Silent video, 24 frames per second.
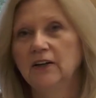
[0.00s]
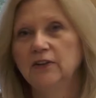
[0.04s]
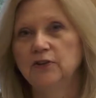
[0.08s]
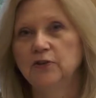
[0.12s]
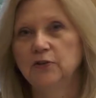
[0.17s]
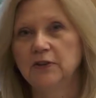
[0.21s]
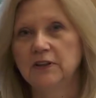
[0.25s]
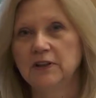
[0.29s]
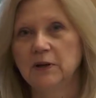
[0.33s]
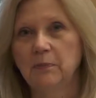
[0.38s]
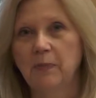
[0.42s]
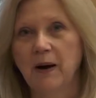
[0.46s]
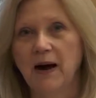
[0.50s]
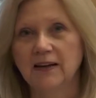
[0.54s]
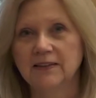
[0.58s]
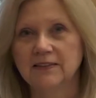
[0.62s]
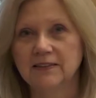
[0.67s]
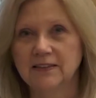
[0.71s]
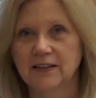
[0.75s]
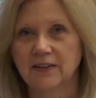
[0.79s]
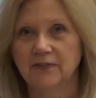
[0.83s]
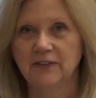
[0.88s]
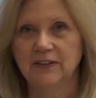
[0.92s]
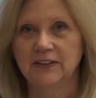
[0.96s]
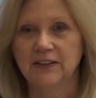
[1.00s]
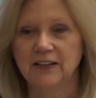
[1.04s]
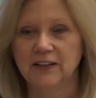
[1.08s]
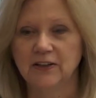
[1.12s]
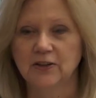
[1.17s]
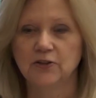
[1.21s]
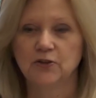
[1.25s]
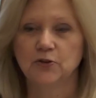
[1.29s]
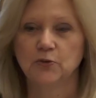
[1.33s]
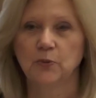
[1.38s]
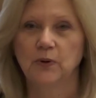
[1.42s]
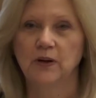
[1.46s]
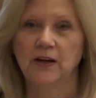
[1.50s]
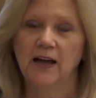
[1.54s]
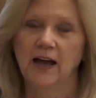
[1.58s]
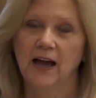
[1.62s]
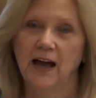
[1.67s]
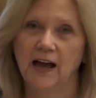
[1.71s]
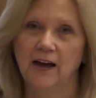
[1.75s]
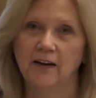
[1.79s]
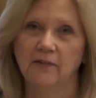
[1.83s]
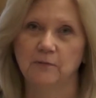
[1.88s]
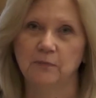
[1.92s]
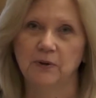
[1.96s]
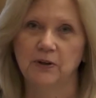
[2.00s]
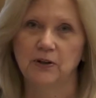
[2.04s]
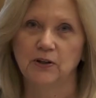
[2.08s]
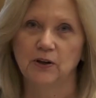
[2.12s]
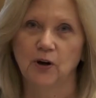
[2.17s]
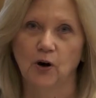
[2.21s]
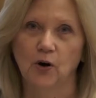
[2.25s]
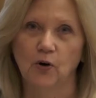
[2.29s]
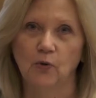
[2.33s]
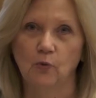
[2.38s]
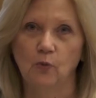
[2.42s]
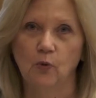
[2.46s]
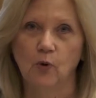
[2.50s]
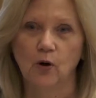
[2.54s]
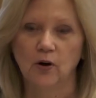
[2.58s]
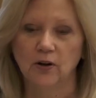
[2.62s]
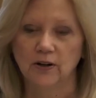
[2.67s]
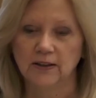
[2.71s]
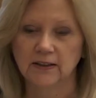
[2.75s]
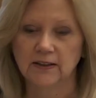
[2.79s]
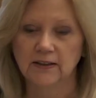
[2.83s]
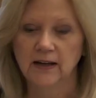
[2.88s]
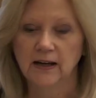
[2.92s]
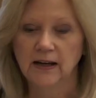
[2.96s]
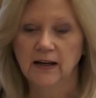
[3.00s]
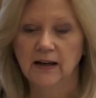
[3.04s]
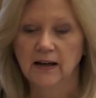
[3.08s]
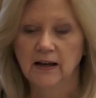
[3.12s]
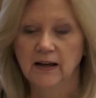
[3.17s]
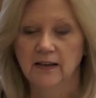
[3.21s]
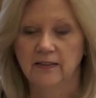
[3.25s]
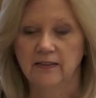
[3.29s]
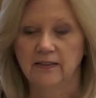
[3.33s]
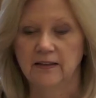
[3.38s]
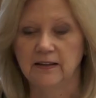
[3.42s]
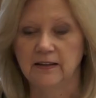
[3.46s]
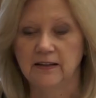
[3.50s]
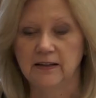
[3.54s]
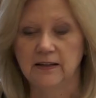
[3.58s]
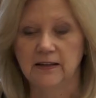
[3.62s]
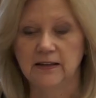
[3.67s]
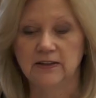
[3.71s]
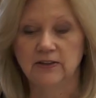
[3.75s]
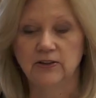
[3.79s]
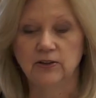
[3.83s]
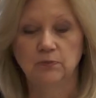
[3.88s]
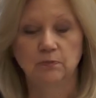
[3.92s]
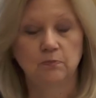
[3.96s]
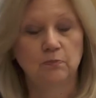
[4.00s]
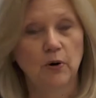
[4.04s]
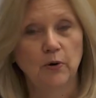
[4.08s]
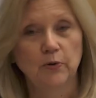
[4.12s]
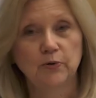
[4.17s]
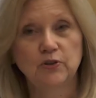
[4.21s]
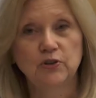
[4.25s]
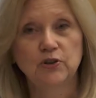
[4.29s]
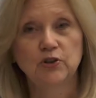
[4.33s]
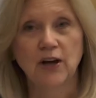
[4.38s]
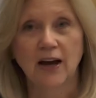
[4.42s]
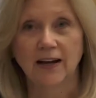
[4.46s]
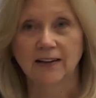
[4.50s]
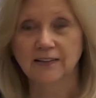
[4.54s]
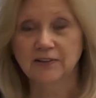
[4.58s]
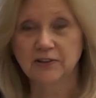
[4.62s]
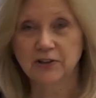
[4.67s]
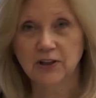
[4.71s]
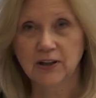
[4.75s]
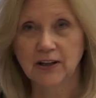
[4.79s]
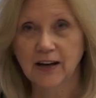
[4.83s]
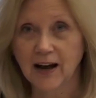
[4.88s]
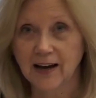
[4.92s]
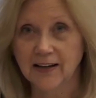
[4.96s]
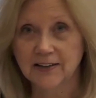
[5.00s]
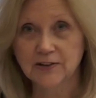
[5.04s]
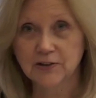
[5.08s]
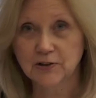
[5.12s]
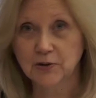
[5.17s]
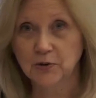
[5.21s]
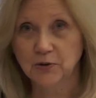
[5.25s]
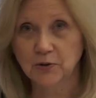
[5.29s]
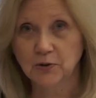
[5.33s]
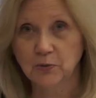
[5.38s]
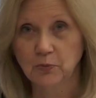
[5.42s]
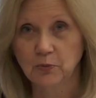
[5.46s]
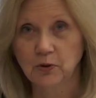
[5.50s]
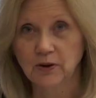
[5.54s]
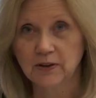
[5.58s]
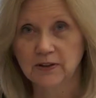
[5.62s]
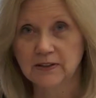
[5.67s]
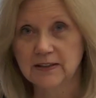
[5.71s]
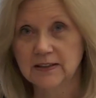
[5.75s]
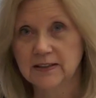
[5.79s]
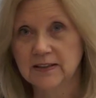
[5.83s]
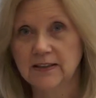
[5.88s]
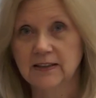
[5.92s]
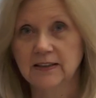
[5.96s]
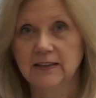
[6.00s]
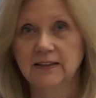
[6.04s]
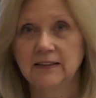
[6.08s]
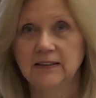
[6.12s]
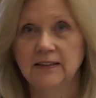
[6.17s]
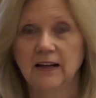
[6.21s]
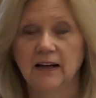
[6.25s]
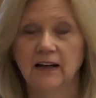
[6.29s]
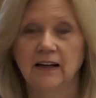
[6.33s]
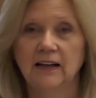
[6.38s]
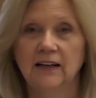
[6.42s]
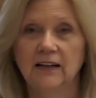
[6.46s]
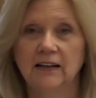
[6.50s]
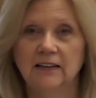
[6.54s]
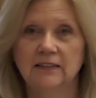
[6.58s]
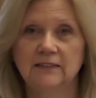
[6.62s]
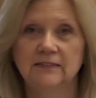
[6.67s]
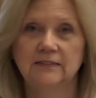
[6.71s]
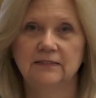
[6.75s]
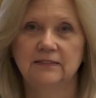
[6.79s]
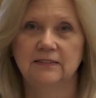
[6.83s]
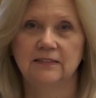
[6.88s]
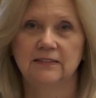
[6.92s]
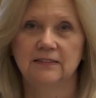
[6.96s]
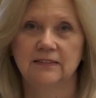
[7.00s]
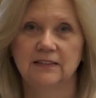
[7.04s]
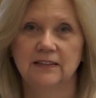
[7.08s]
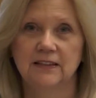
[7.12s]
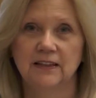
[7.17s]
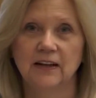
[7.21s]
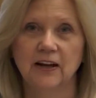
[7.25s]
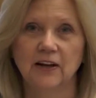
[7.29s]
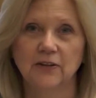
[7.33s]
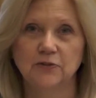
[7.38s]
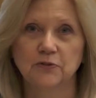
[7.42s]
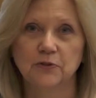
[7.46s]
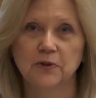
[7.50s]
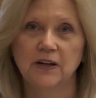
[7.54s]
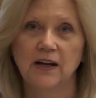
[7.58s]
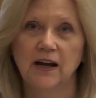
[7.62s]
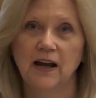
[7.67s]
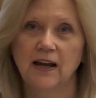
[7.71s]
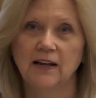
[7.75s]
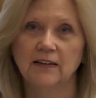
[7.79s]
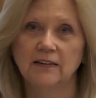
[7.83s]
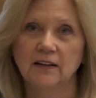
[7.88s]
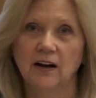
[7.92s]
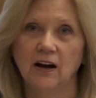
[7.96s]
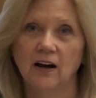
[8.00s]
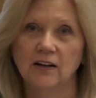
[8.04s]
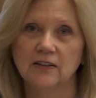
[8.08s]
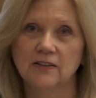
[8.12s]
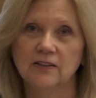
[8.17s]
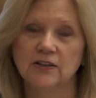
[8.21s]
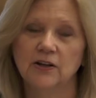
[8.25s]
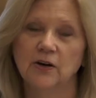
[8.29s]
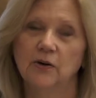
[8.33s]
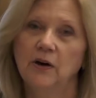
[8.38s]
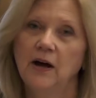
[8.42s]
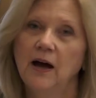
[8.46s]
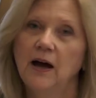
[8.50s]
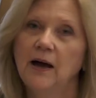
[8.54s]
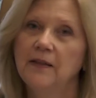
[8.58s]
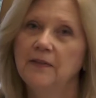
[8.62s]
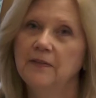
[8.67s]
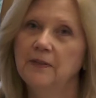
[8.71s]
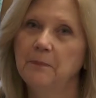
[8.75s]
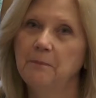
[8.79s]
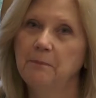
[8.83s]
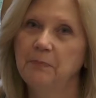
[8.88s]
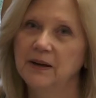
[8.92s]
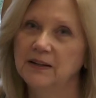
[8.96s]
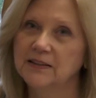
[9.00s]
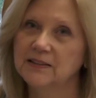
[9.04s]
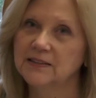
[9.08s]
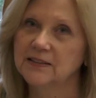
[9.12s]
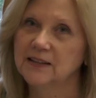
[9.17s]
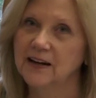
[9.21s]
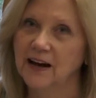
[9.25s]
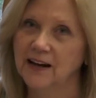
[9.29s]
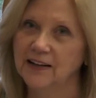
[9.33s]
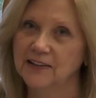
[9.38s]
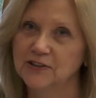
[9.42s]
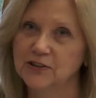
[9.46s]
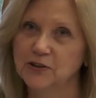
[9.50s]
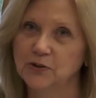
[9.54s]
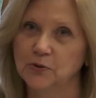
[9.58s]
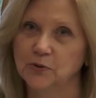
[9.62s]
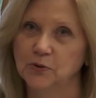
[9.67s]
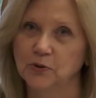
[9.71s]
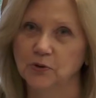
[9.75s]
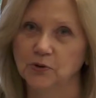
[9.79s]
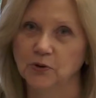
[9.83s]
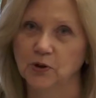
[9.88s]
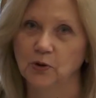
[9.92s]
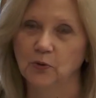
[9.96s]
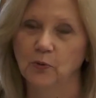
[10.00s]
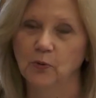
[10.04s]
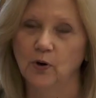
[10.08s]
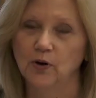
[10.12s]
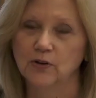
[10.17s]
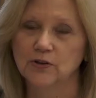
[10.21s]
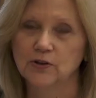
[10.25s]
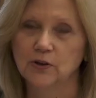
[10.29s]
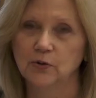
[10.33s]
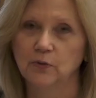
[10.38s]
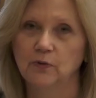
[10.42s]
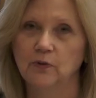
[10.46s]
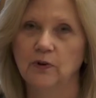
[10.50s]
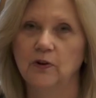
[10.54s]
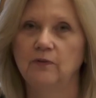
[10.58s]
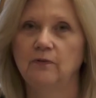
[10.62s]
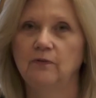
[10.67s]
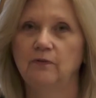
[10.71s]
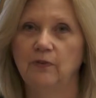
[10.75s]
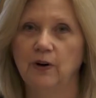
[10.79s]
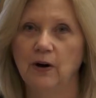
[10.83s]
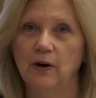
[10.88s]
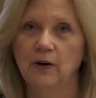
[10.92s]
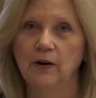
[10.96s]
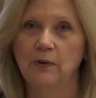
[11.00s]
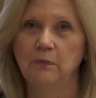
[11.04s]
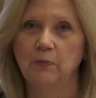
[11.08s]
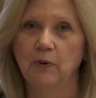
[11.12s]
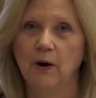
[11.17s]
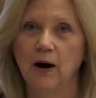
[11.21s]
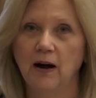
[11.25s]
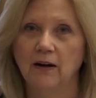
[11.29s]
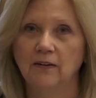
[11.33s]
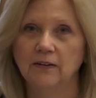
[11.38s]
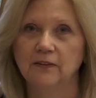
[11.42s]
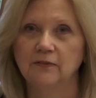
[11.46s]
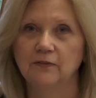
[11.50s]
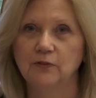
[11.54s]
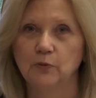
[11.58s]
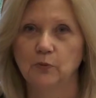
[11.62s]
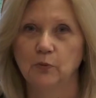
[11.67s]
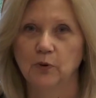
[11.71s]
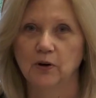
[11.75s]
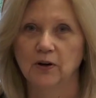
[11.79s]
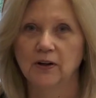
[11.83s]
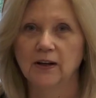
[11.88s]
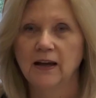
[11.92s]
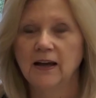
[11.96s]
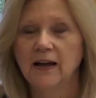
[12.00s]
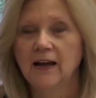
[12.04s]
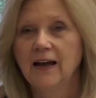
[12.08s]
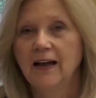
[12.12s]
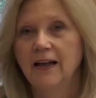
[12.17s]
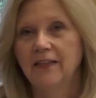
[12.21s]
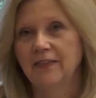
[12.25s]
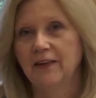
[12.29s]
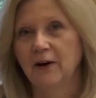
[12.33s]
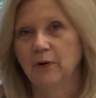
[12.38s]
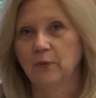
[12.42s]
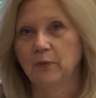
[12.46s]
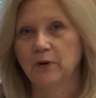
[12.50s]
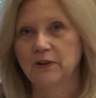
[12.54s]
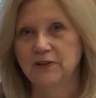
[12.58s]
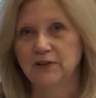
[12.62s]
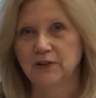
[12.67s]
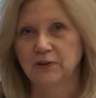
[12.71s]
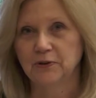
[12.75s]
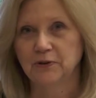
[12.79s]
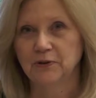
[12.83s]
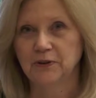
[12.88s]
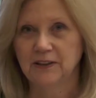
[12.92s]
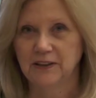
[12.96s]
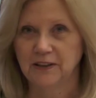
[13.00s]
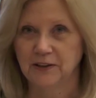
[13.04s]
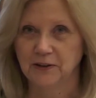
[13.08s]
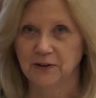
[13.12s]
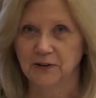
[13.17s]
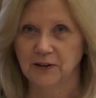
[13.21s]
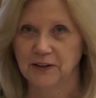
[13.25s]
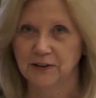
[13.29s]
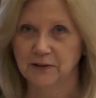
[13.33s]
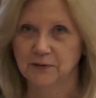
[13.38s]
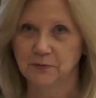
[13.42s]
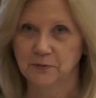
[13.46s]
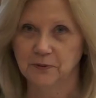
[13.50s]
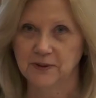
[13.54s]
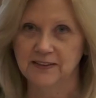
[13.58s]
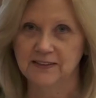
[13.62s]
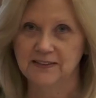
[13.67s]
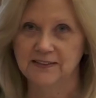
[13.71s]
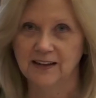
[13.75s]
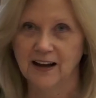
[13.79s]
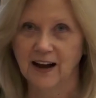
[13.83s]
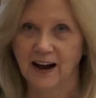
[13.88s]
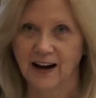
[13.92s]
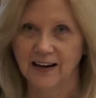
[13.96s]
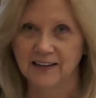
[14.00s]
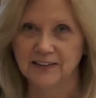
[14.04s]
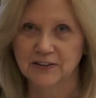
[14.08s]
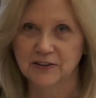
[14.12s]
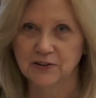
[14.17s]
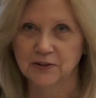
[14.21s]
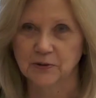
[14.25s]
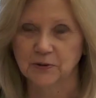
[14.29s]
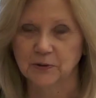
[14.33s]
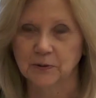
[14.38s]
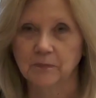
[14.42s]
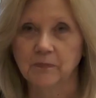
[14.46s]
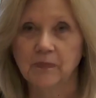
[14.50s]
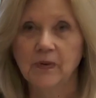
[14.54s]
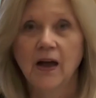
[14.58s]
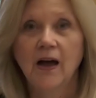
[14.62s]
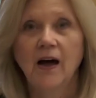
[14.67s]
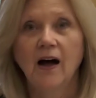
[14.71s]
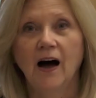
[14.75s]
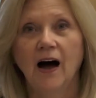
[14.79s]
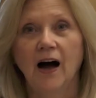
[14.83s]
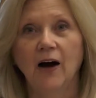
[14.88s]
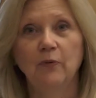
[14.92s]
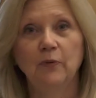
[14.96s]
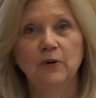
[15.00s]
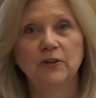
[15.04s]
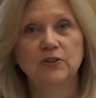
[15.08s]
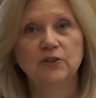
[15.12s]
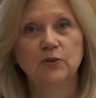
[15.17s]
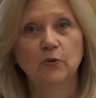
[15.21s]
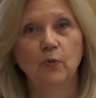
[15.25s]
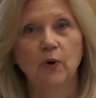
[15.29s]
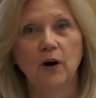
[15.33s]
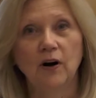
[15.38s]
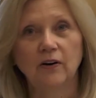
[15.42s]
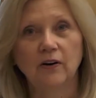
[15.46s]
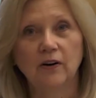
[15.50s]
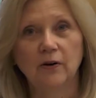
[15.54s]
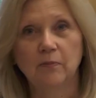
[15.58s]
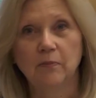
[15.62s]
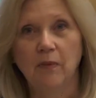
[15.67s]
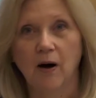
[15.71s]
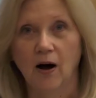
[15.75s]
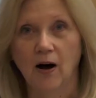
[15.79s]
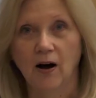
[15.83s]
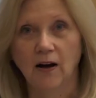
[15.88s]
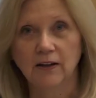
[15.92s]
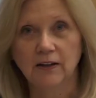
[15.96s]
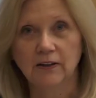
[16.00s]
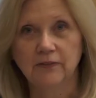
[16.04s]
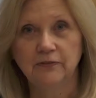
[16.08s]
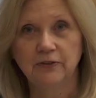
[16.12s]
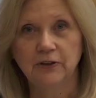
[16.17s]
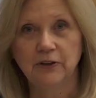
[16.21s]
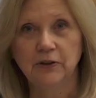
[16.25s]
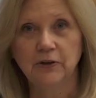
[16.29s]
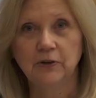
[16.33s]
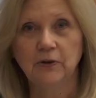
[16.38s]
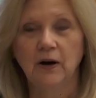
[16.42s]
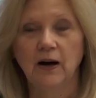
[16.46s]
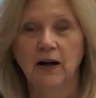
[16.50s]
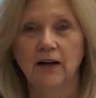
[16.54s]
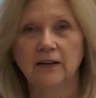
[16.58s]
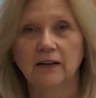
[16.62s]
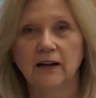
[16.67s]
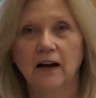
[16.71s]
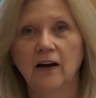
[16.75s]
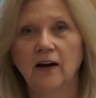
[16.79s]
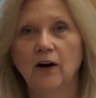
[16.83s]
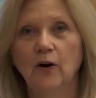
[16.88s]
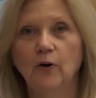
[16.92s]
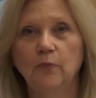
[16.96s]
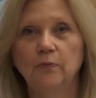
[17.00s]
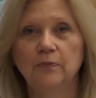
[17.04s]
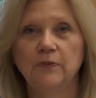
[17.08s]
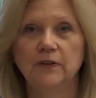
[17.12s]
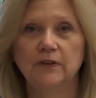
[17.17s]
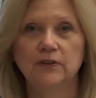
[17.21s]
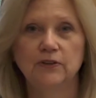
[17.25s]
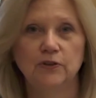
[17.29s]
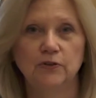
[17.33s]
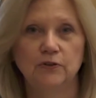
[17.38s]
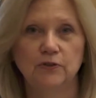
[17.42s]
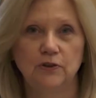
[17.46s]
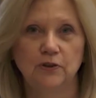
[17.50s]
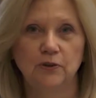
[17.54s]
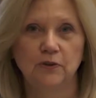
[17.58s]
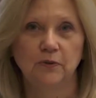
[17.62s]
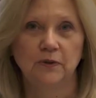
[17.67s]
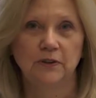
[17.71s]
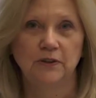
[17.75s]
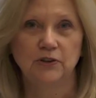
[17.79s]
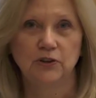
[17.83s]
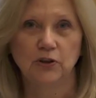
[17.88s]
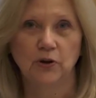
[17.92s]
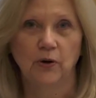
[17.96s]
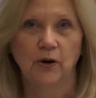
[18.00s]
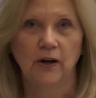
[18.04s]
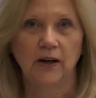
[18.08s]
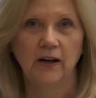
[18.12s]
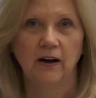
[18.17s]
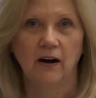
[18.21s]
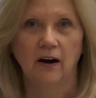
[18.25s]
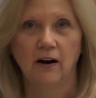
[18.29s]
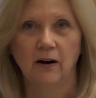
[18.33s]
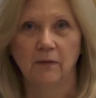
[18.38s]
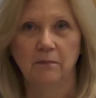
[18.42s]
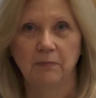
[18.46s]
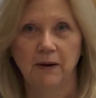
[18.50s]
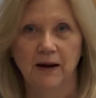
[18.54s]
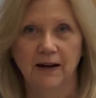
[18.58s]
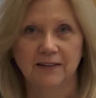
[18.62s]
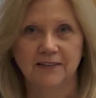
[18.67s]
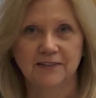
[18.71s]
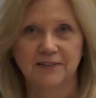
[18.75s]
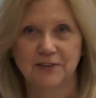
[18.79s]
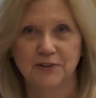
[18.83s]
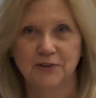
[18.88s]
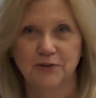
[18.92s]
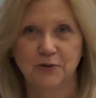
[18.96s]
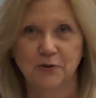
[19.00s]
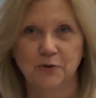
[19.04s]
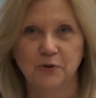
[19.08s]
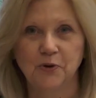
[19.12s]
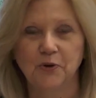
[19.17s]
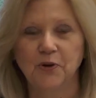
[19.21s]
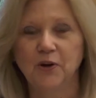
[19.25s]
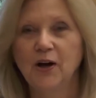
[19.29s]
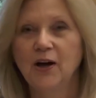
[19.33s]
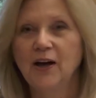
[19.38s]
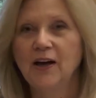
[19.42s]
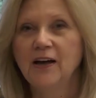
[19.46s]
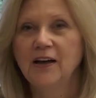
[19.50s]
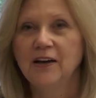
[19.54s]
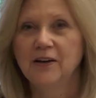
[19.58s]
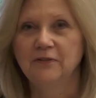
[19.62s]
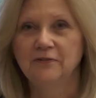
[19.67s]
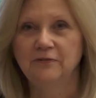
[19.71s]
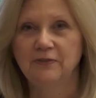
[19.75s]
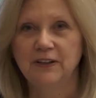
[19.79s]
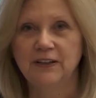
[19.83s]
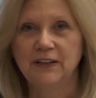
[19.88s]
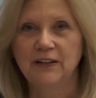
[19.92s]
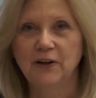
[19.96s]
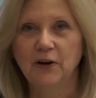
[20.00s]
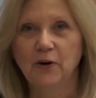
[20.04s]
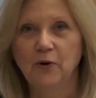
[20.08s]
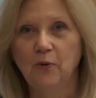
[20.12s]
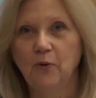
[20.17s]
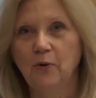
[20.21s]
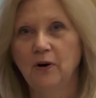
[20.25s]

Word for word: During the past seven years, we have been awarded the most challenging high school awards in uh, the country and also the Best High School Award. So we're very proud of the work that we do here at Wheaton High School. I want to welcome all of you and I hope that you do enjoy our back to school video